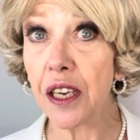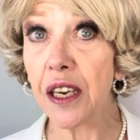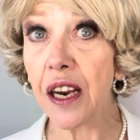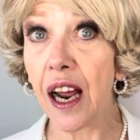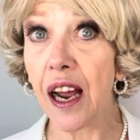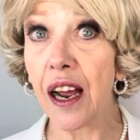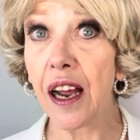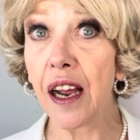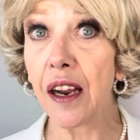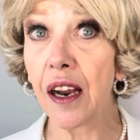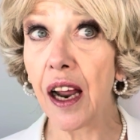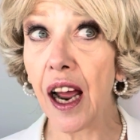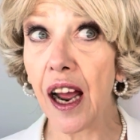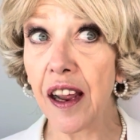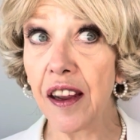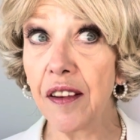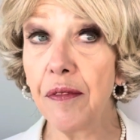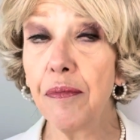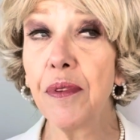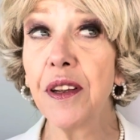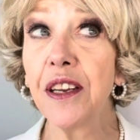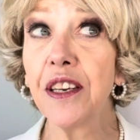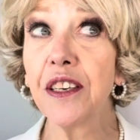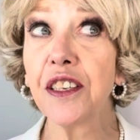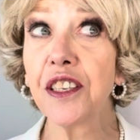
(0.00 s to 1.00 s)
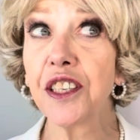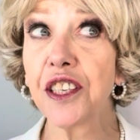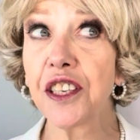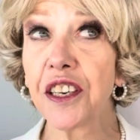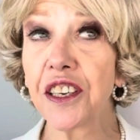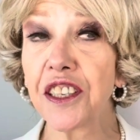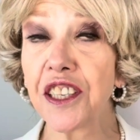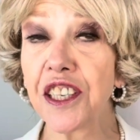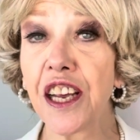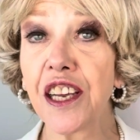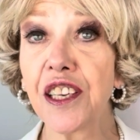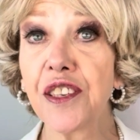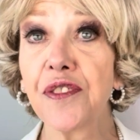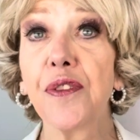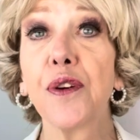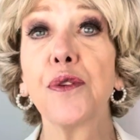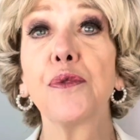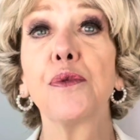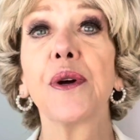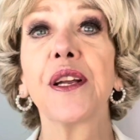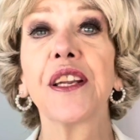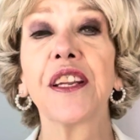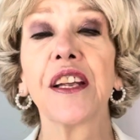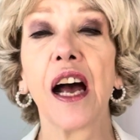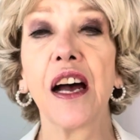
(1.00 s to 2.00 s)
uh, I've been successful
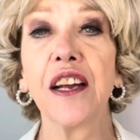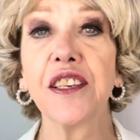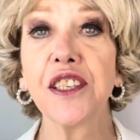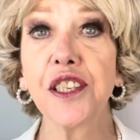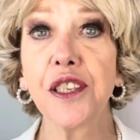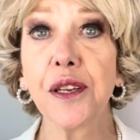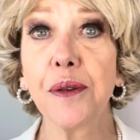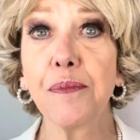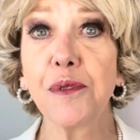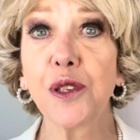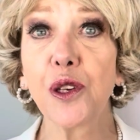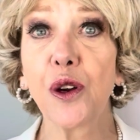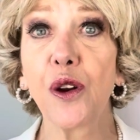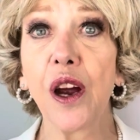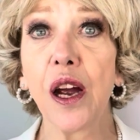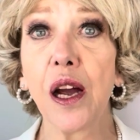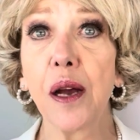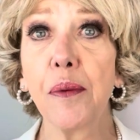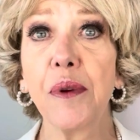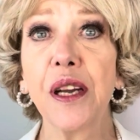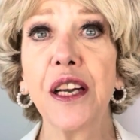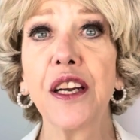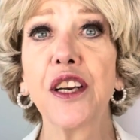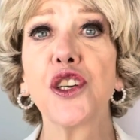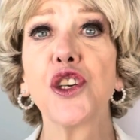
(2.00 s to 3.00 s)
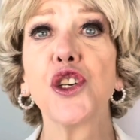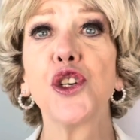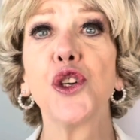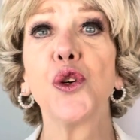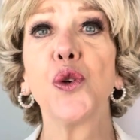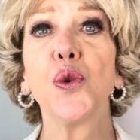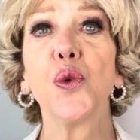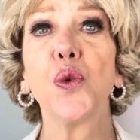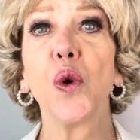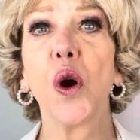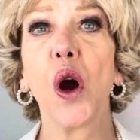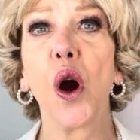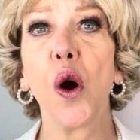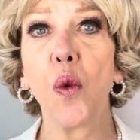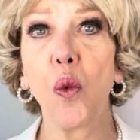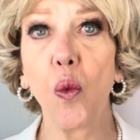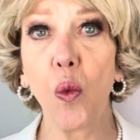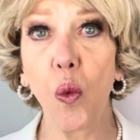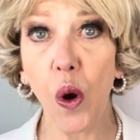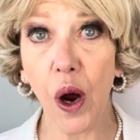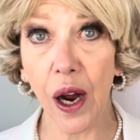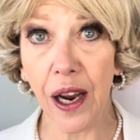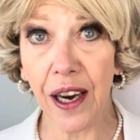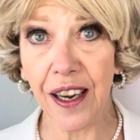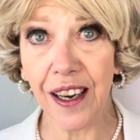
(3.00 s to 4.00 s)
with unsubscribing to
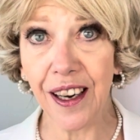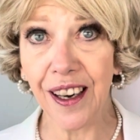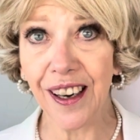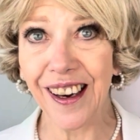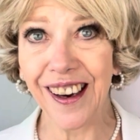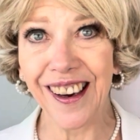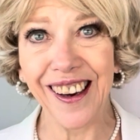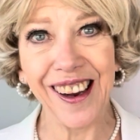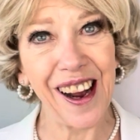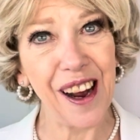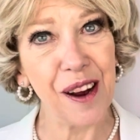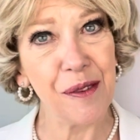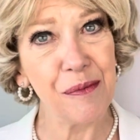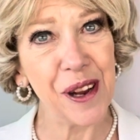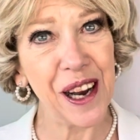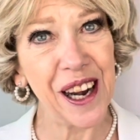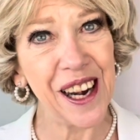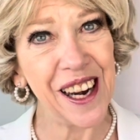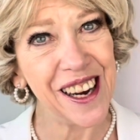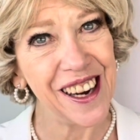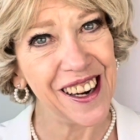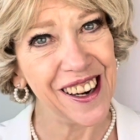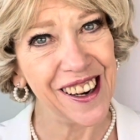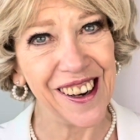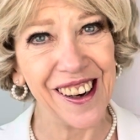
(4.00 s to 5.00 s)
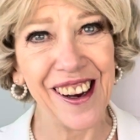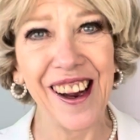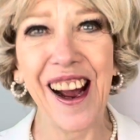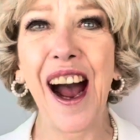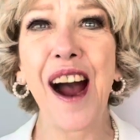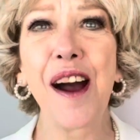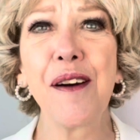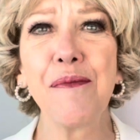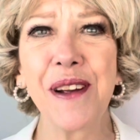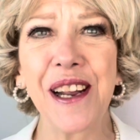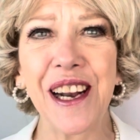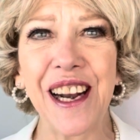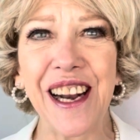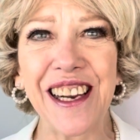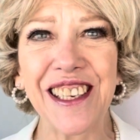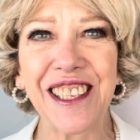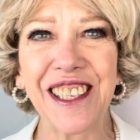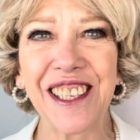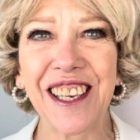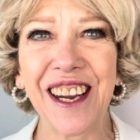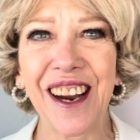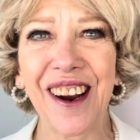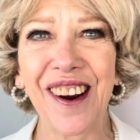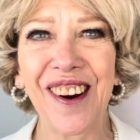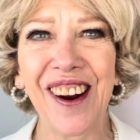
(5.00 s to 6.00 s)
one how many? How many,
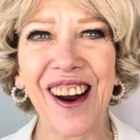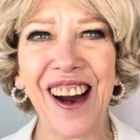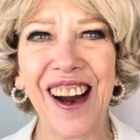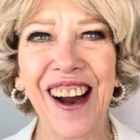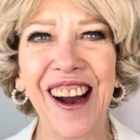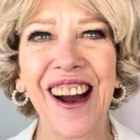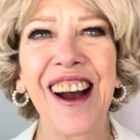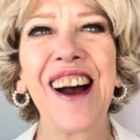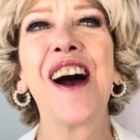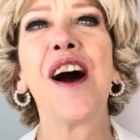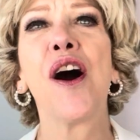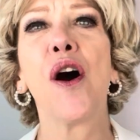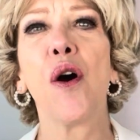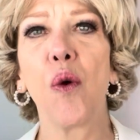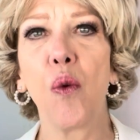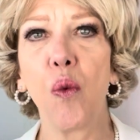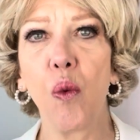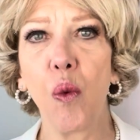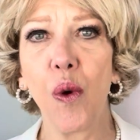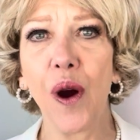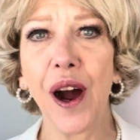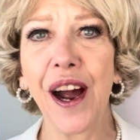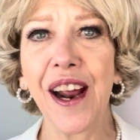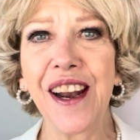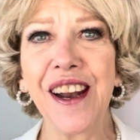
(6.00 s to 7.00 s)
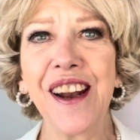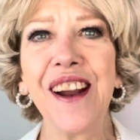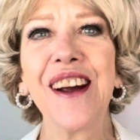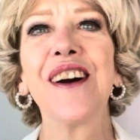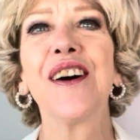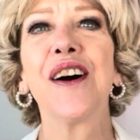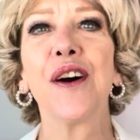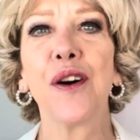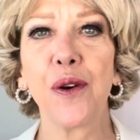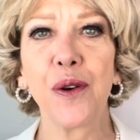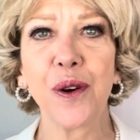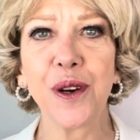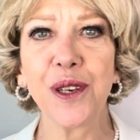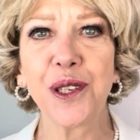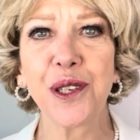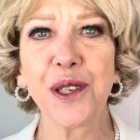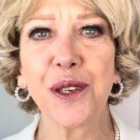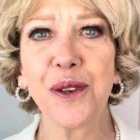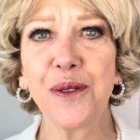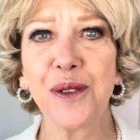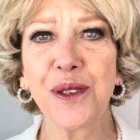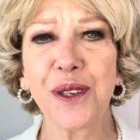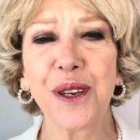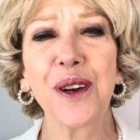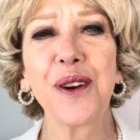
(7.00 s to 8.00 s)
Sarah? One, or
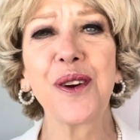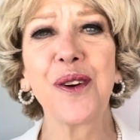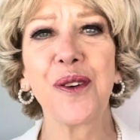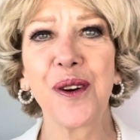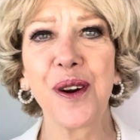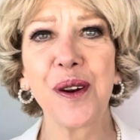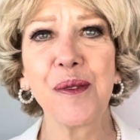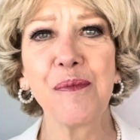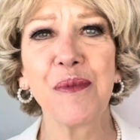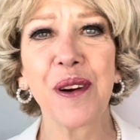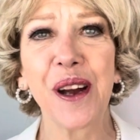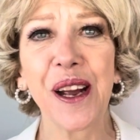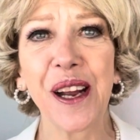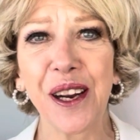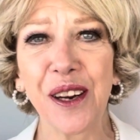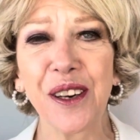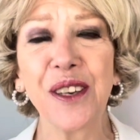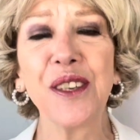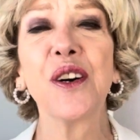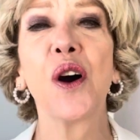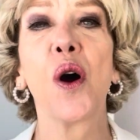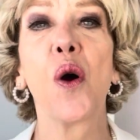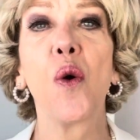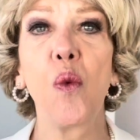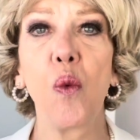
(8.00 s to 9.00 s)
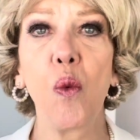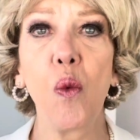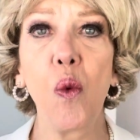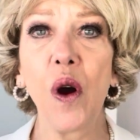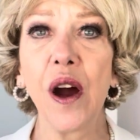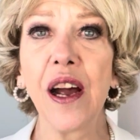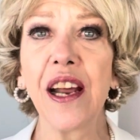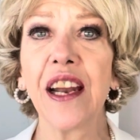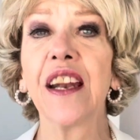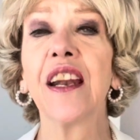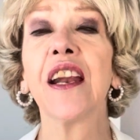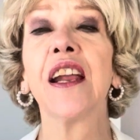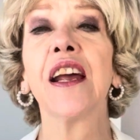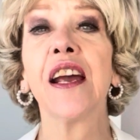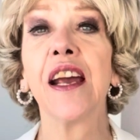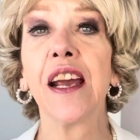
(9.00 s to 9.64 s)
Susan, or Michael, one.